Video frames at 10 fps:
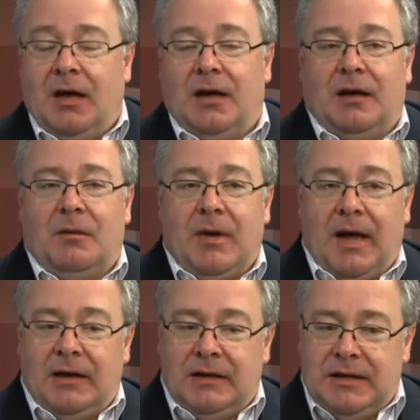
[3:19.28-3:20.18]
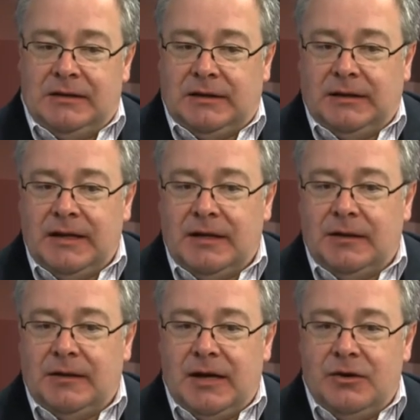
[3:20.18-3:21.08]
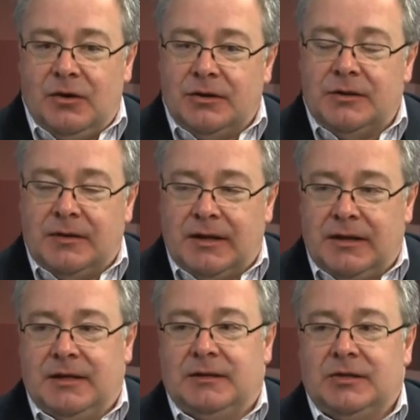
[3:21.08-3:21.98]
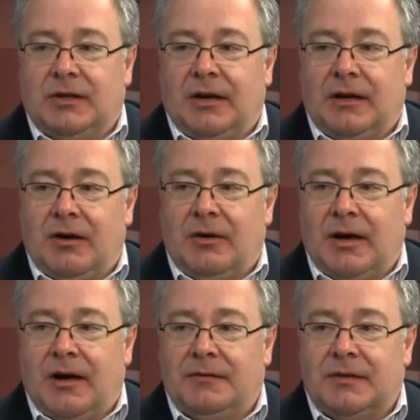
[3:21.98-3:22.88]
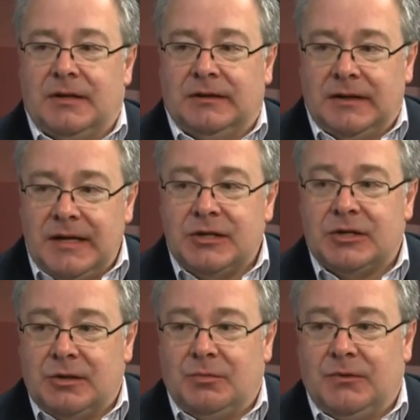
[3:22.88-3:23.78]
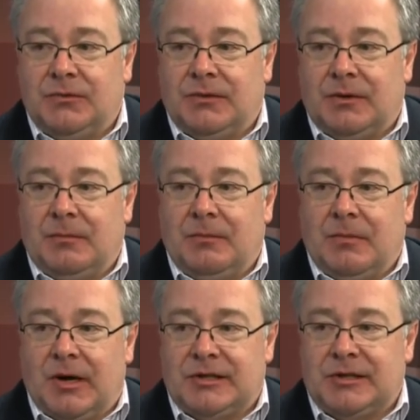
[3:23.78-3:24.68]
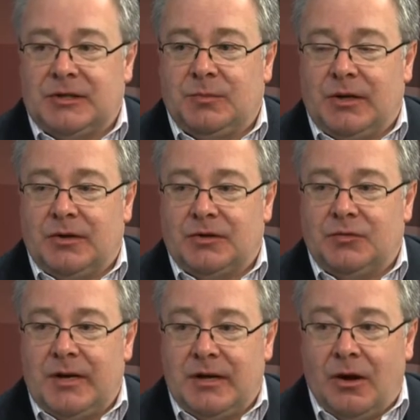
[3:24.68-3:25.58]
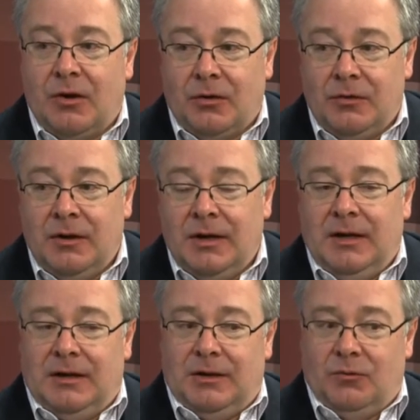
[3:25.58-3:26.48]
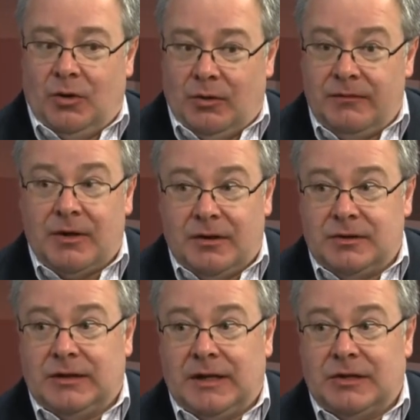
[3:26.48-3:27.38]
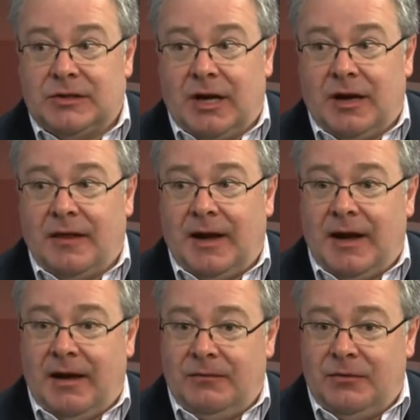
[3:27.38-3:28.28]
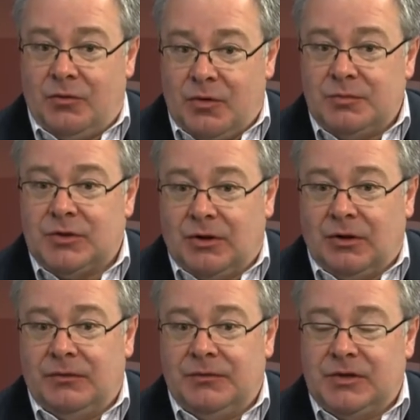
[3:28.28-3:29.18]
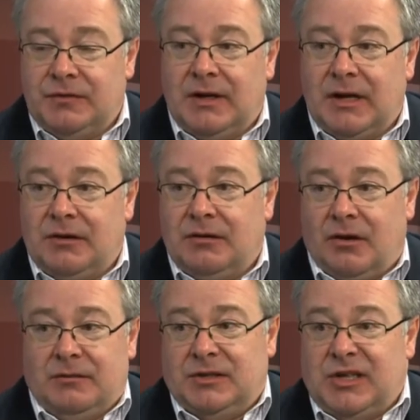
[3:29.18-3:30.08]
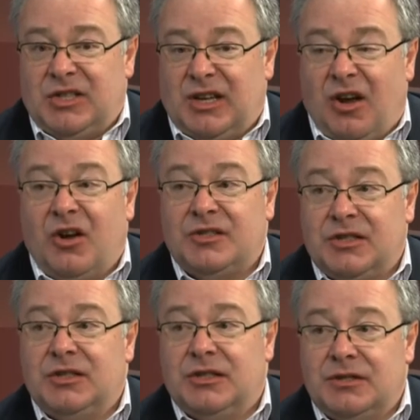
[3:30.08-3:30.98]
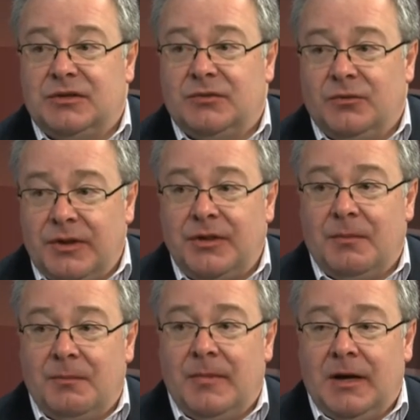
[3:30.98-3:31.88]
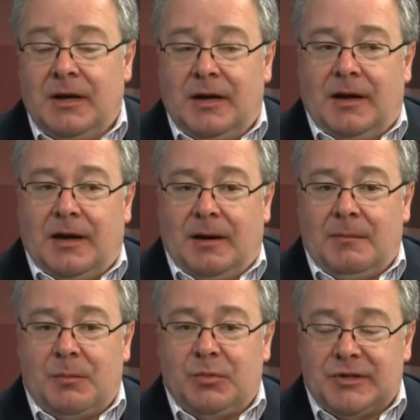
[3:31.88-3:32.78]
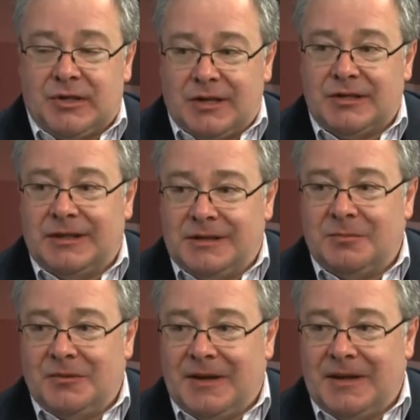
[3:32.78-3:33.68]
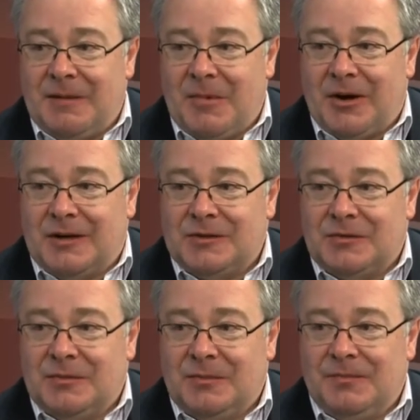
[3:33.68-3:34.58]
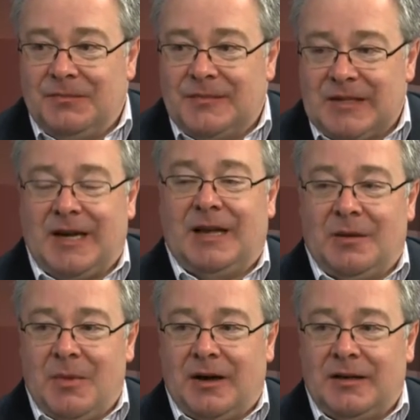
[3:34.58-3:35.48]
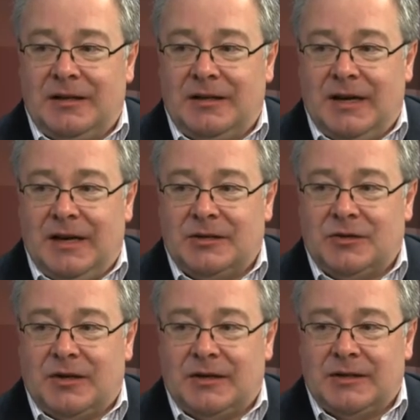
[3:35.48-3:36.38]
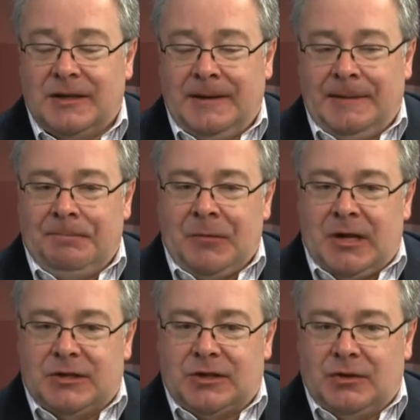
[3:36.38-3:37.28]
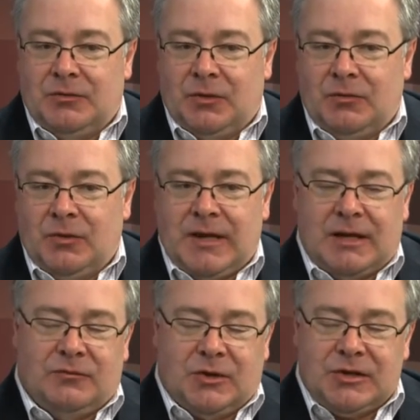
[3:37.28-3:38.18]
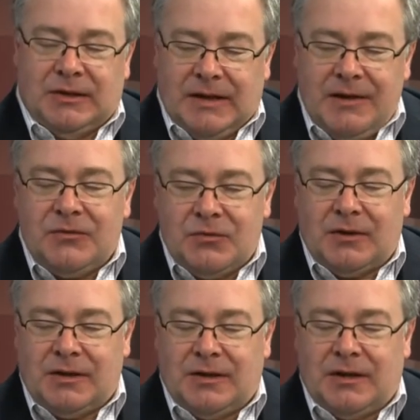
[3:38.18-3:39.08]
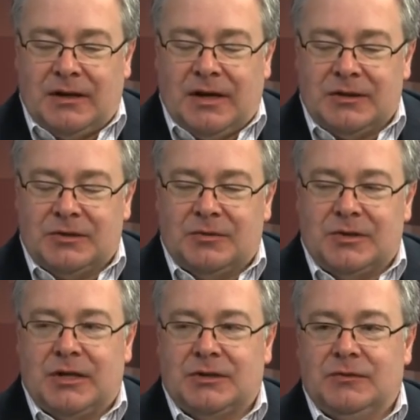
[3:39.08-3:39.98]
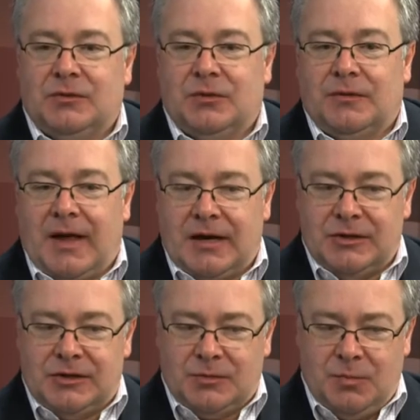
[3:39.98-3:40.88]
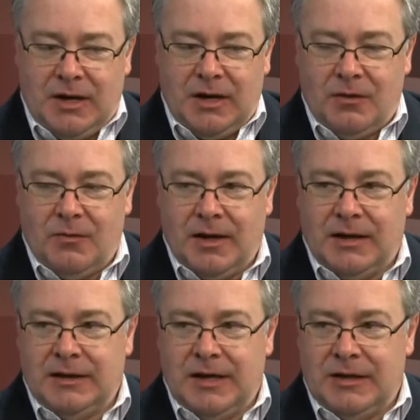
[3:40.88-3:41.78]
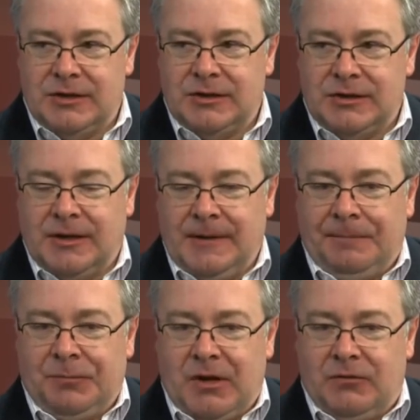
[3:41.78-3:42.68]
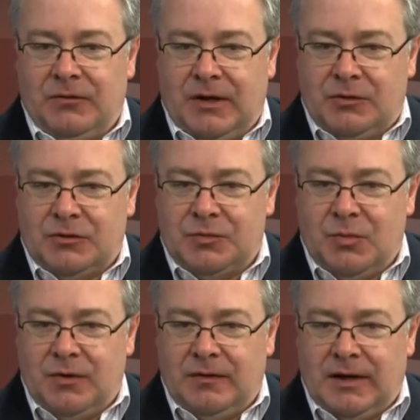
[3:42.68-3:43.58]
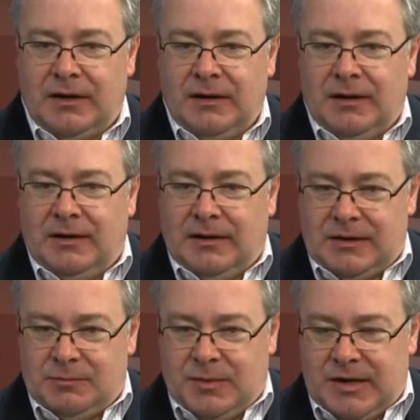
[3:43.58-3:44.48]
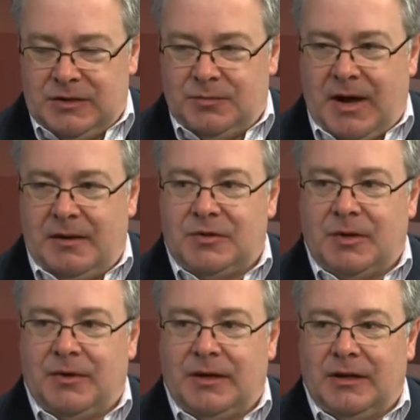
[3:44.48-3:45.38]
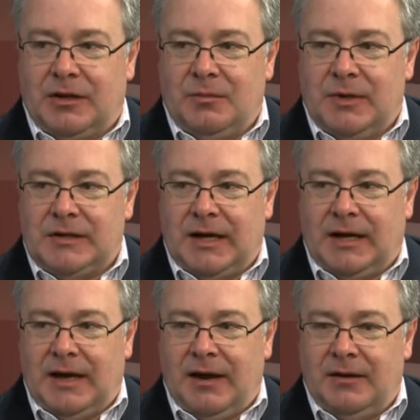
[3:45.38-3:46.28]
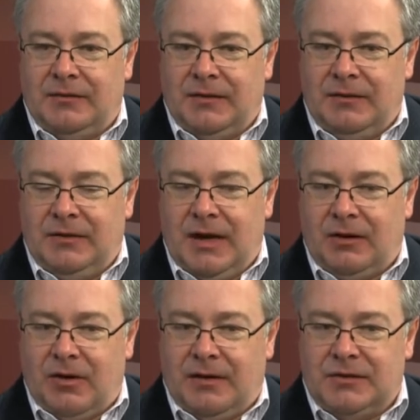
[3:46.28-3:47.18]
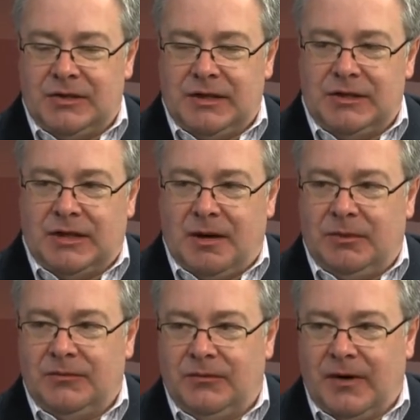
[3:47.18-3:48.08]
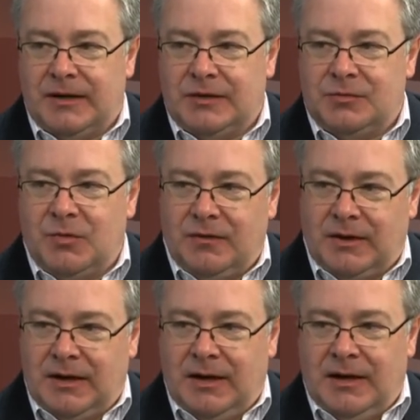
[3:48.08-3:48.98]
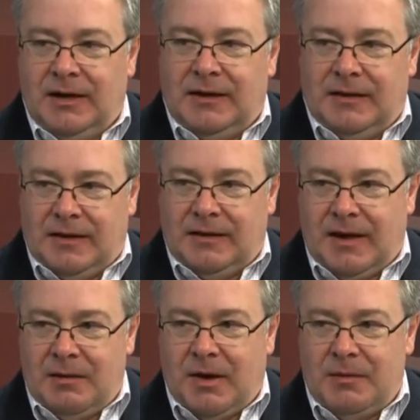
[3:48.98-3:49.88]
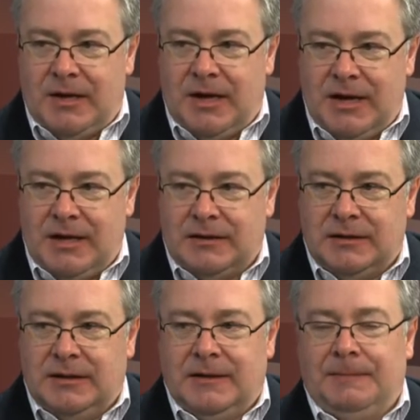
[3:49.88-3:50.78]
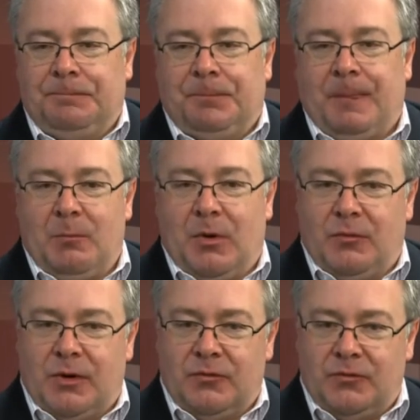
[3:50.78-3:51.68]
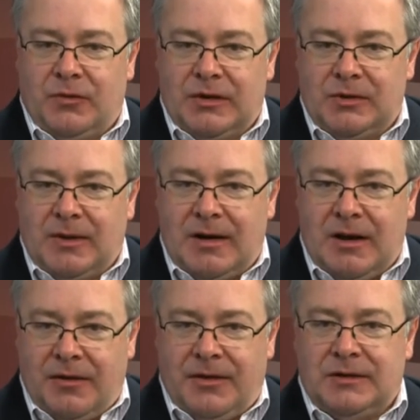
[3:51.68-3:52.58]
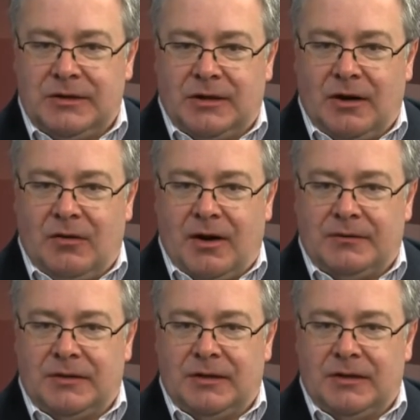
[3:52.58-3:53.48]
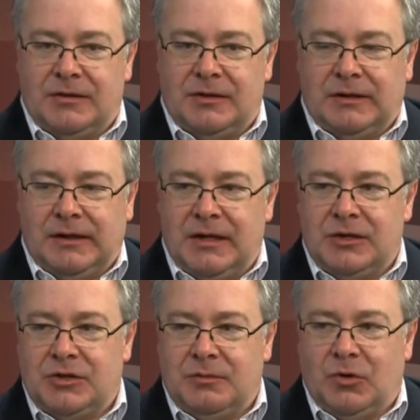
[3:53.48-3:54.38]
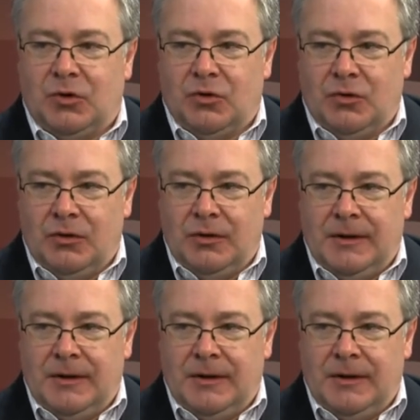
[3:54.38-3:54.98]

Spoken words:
And it's clear that they're not doing things like going after the leadership of ISIS, because we know that wherever those leaders are, they have groups of civilian, essentially hostages with them, precisely to prevent the Americans from taking them out in airstrikes. So what you're left with as a result of all of that is just picking away at the edges. If a vehicle's moving, that is perhaps something that can be taken out. If an aircraft sees a couple of fighters moving, they may be hit. But we're doing nothing to go after the leadership core